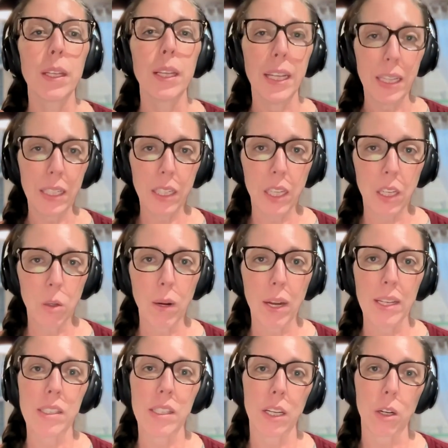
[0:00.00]
In
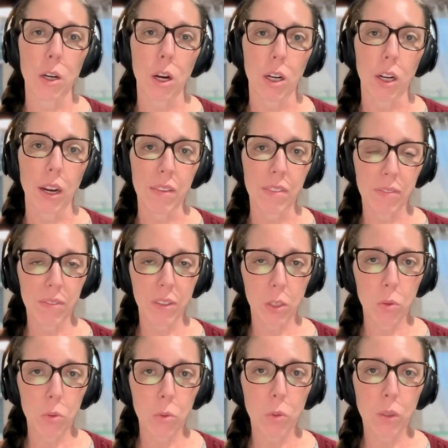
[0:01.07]
EOS, there are a
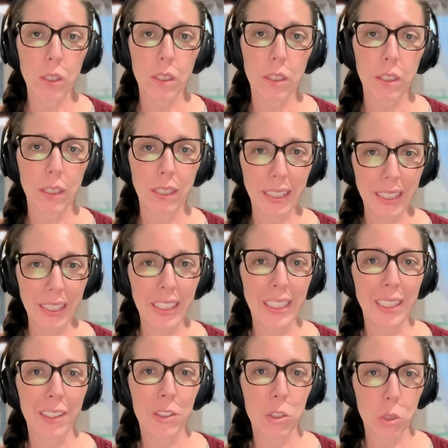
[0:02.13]
few
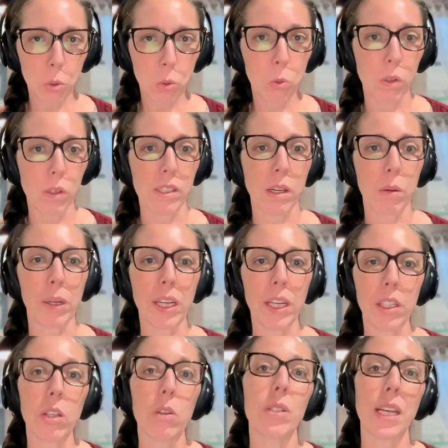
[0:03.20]
key tools that we
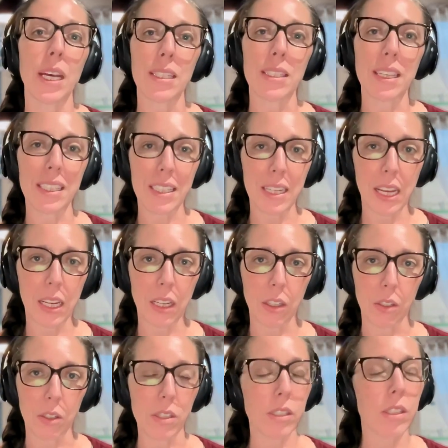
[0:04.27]
can use as
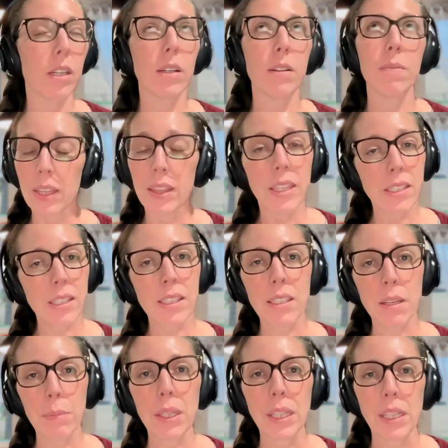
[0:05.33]
containers. This is
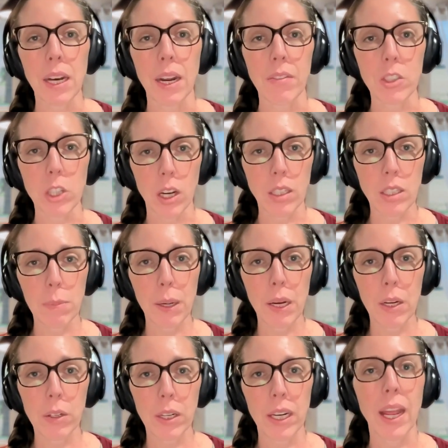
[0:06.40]
something that I've talked
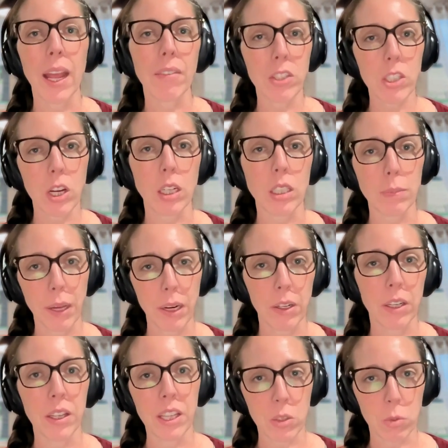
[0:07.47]
about, and I haven't talked about it
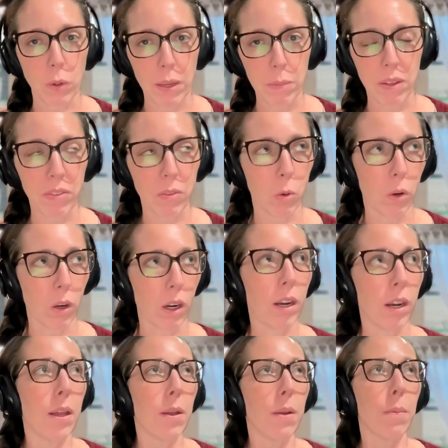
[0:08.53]
in this way before,
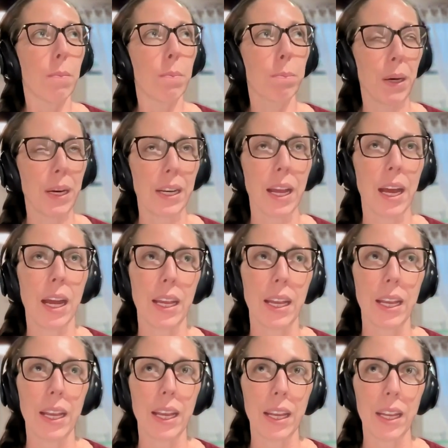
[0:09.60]
but
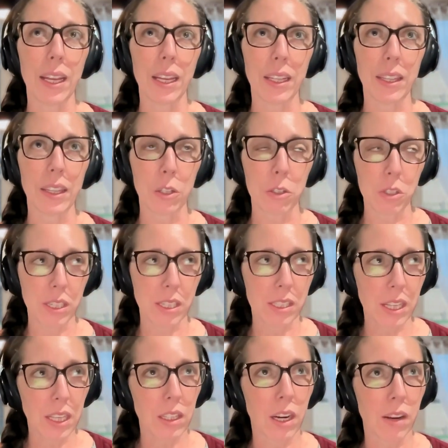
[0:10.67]
there's this
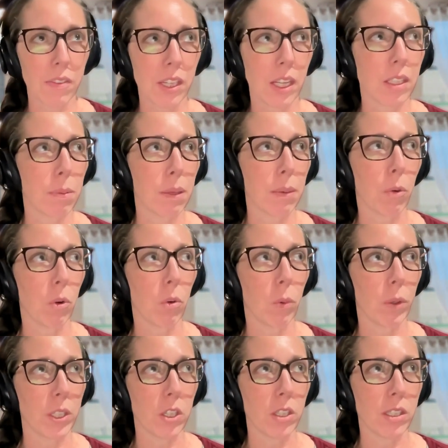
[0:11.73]
thing that I've said to people,
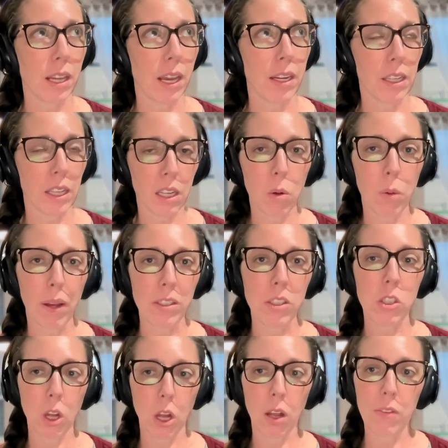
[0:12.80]
which is that EOS
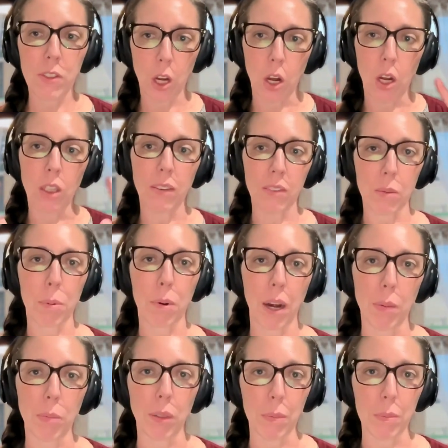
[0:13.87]
solves all of the
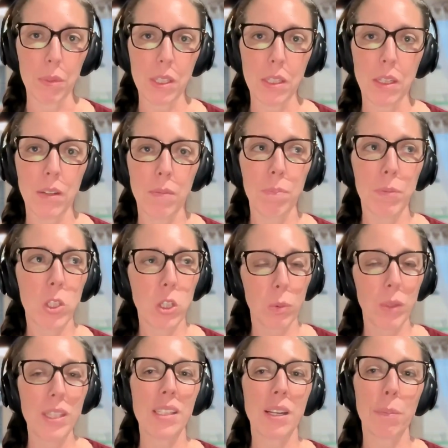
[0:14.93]
problems. So
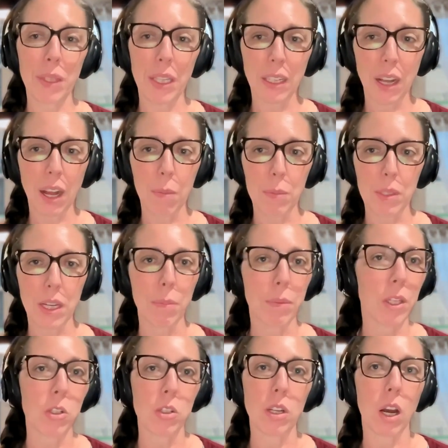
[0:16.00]
when something comes up,
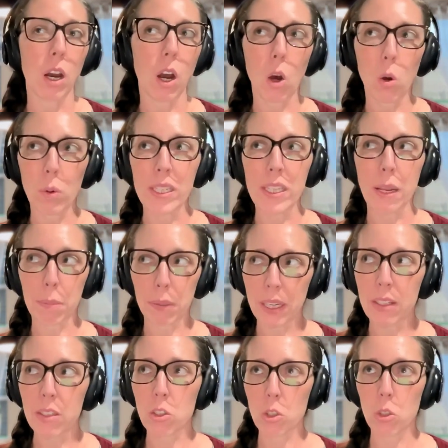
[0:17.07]
there's always a
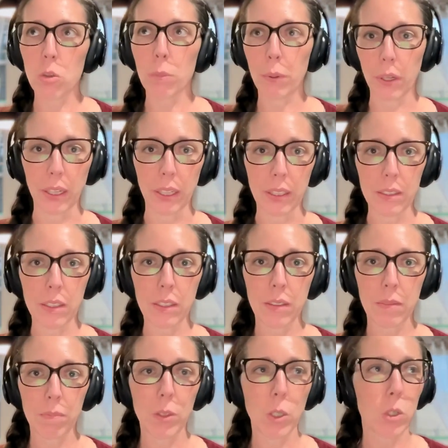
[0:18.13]
place to put it.
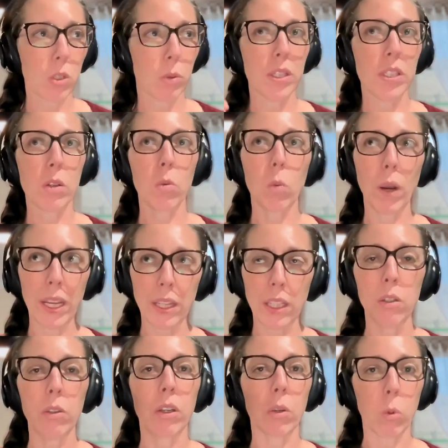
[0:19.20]
There's always a way that
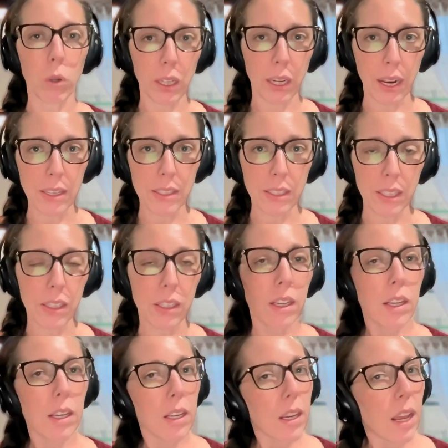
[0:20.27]
you can organize it.
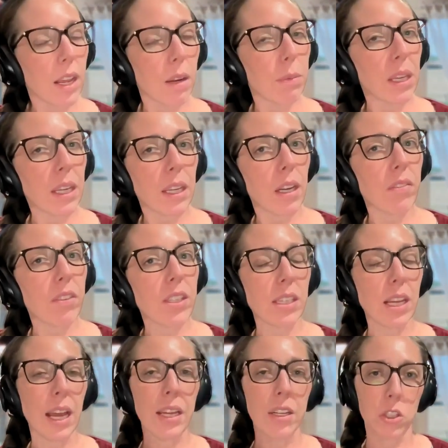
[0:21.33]
And I'm thinking of this
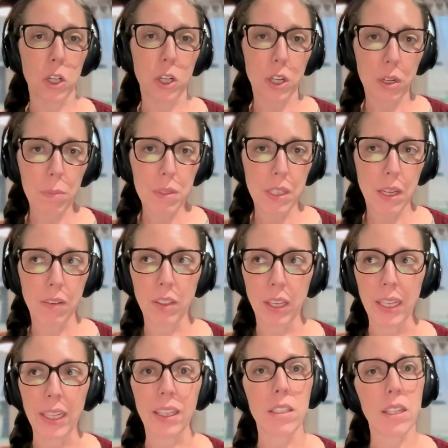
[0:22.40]
in terms of
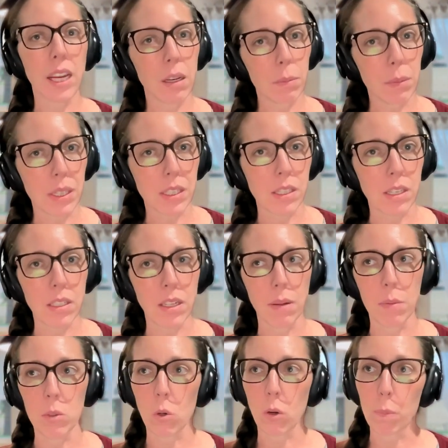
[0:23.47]
like containment
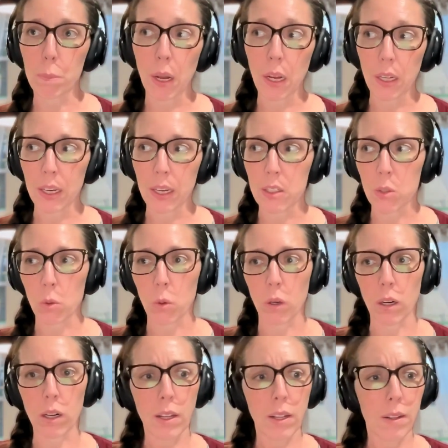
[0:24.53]
systems or buckets
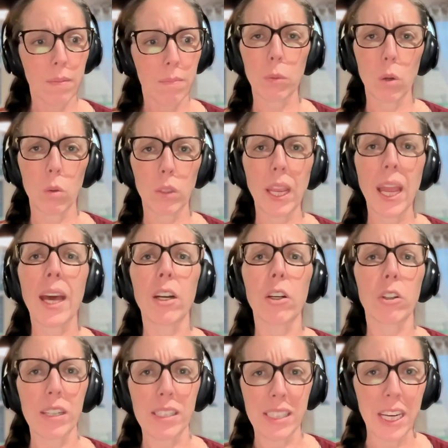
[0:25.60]
or
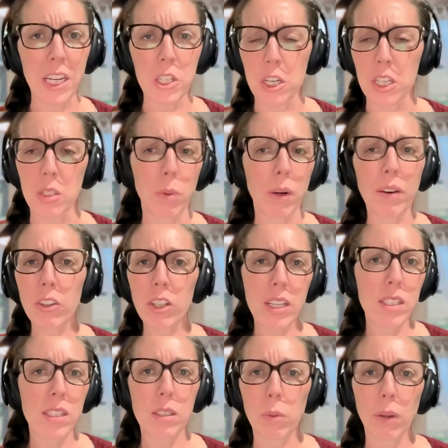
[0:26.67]
categorizations, whatever it
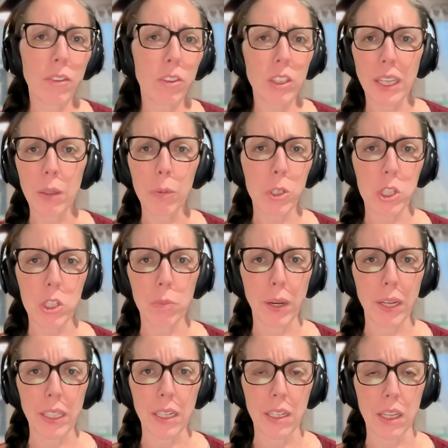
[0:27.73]
is, whatever language you
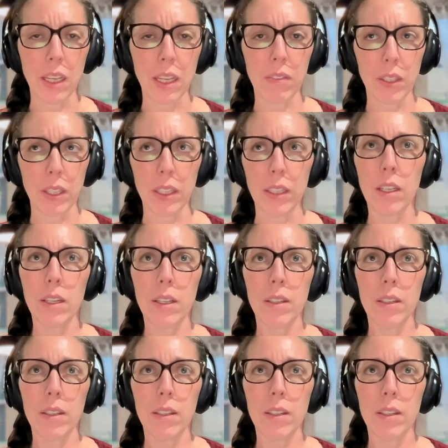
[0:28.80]
might need to give it.